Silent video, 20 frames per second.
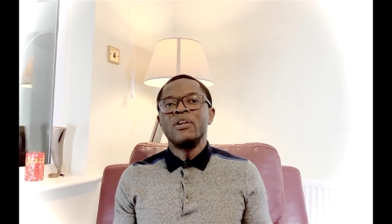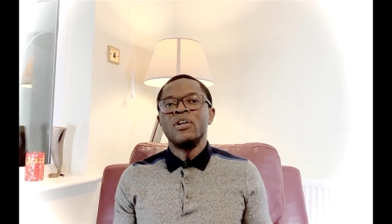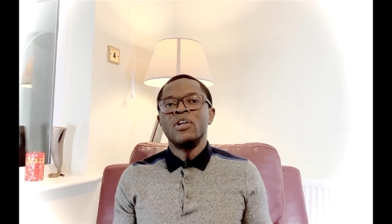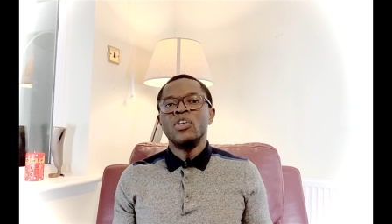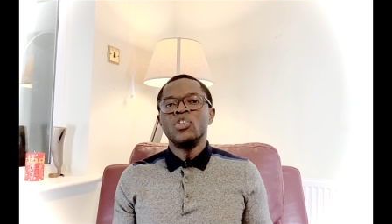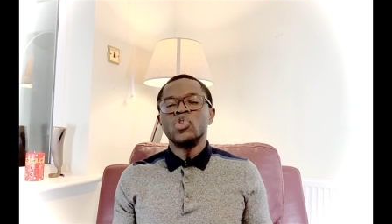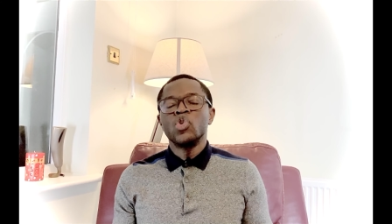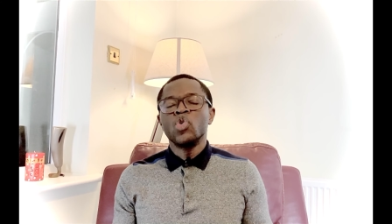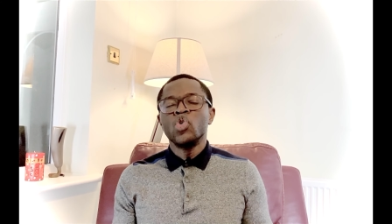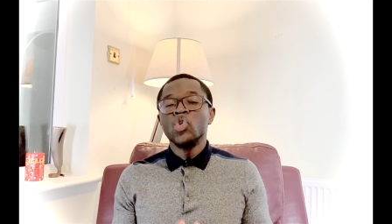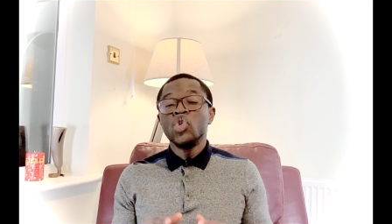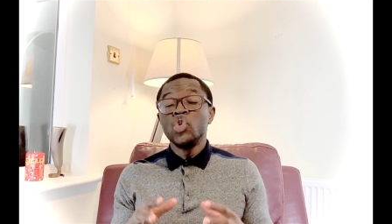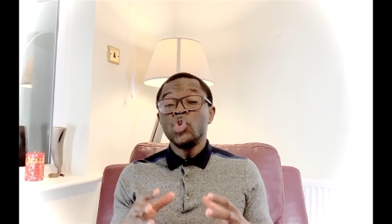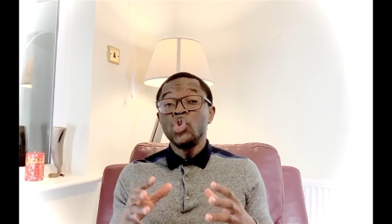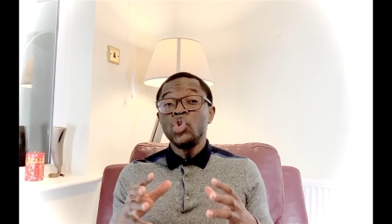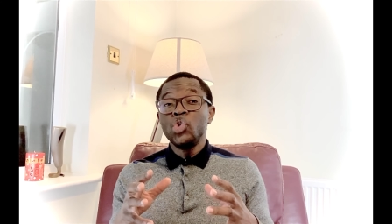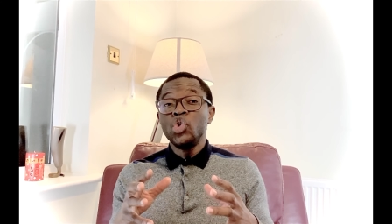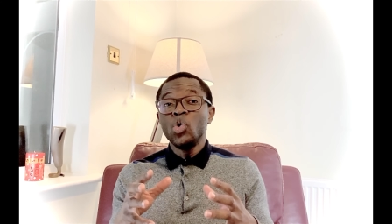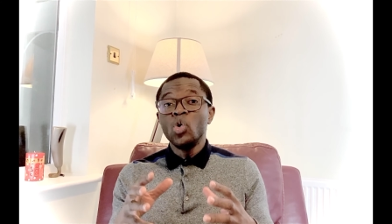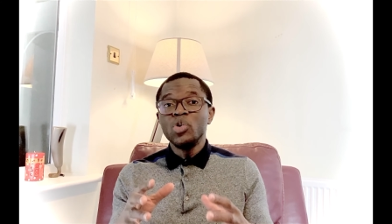So
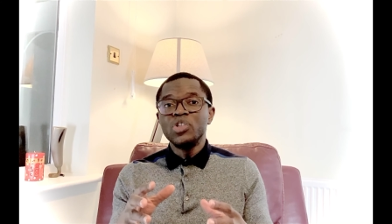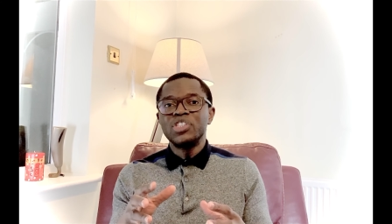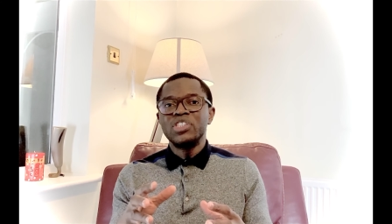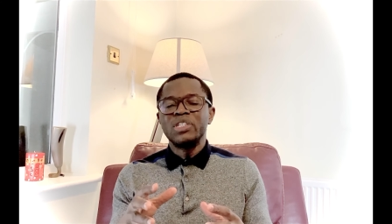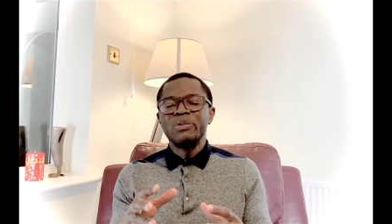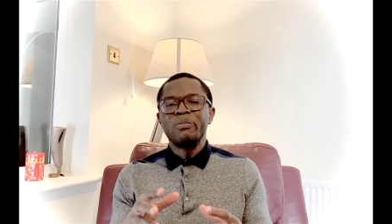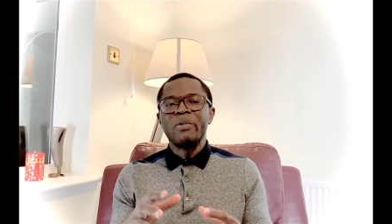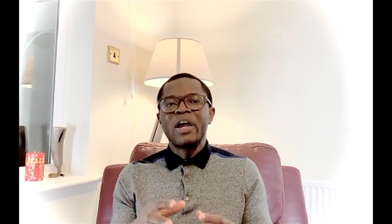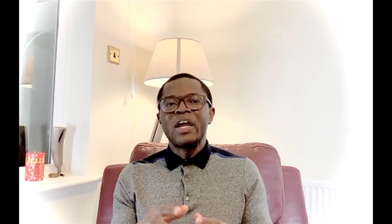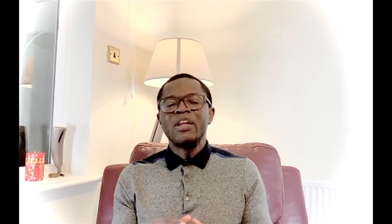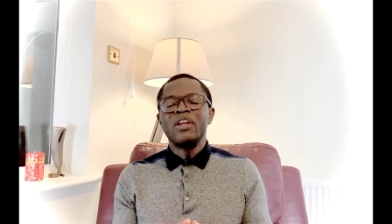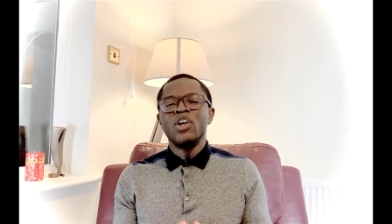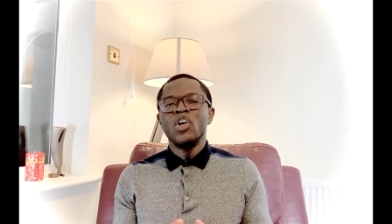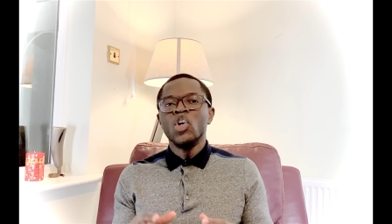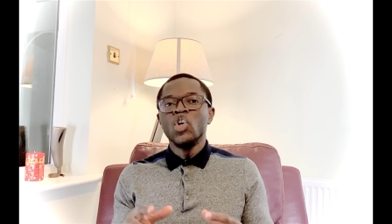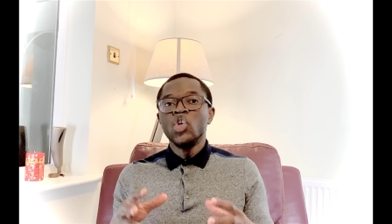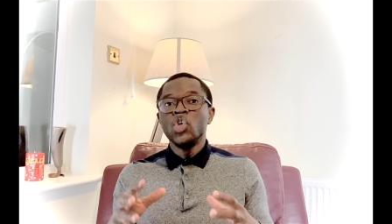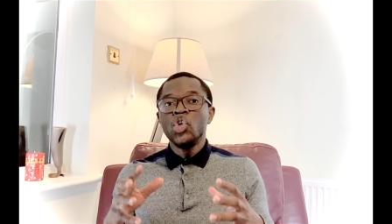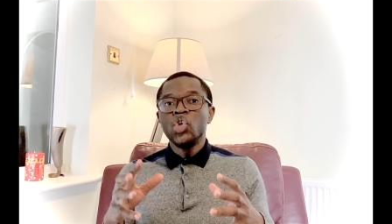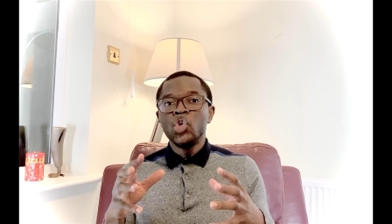huge demand,
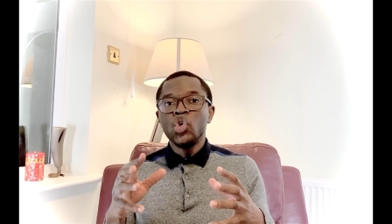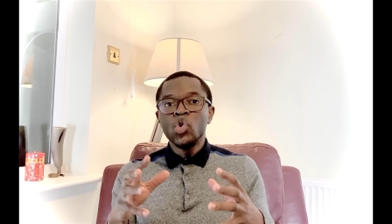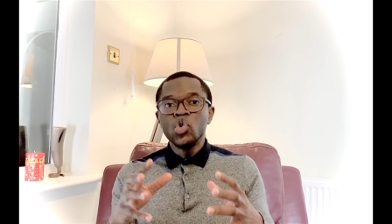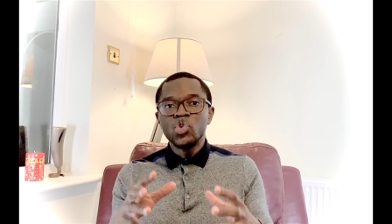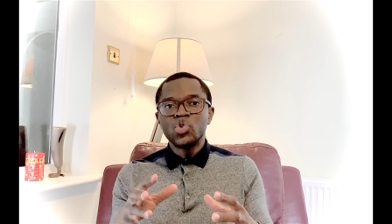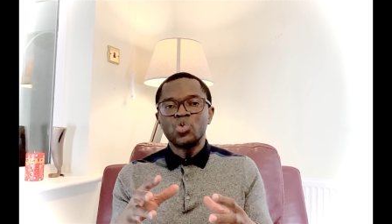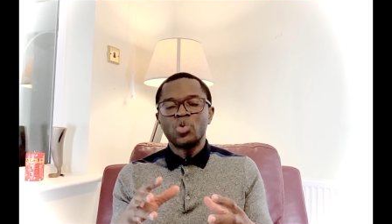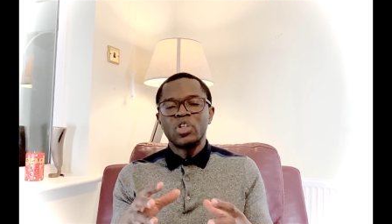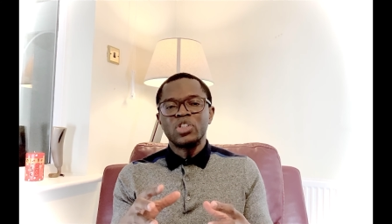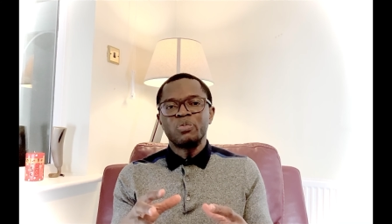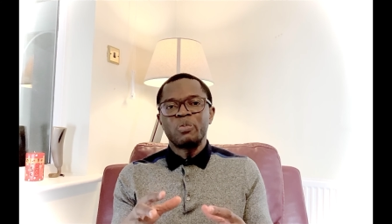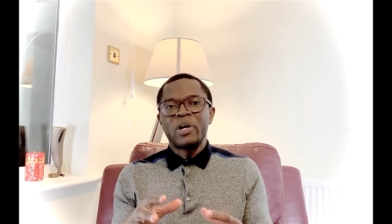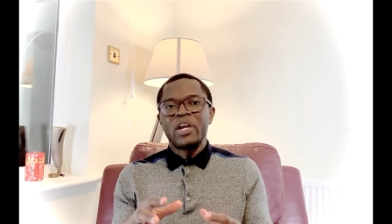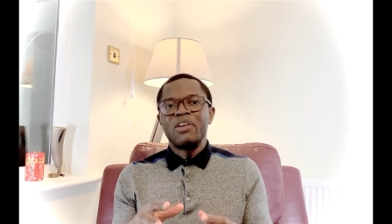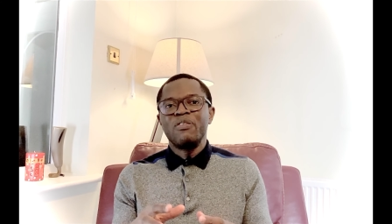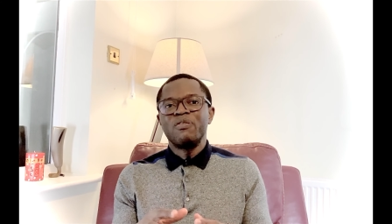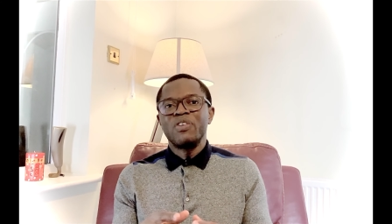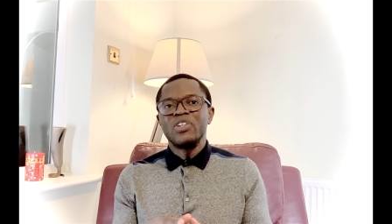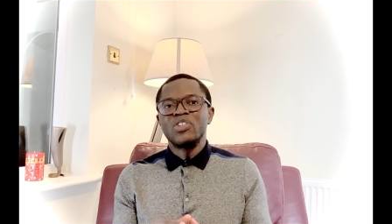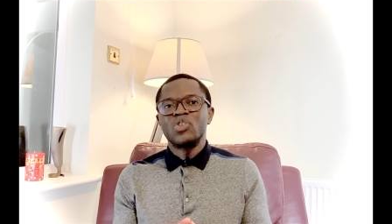huge rush by
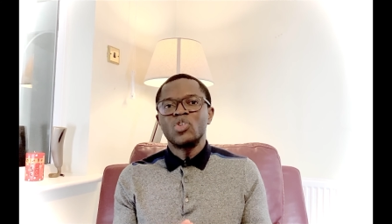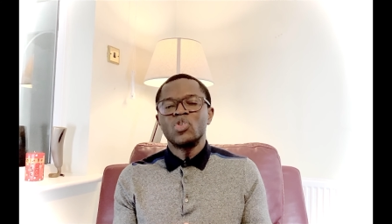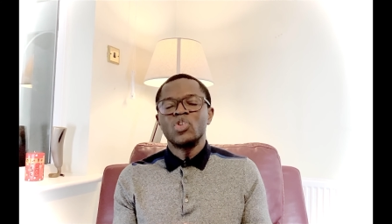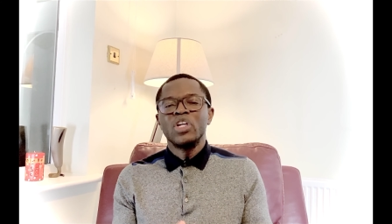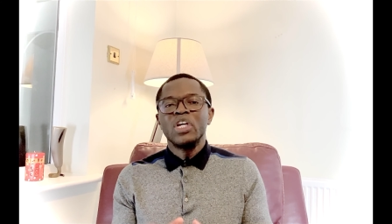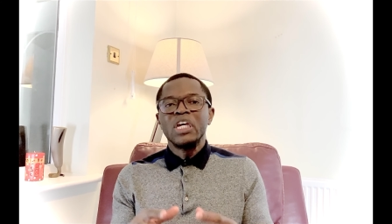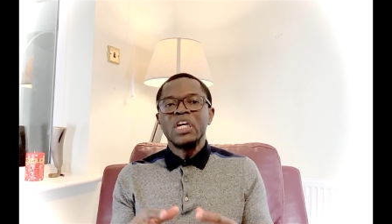investors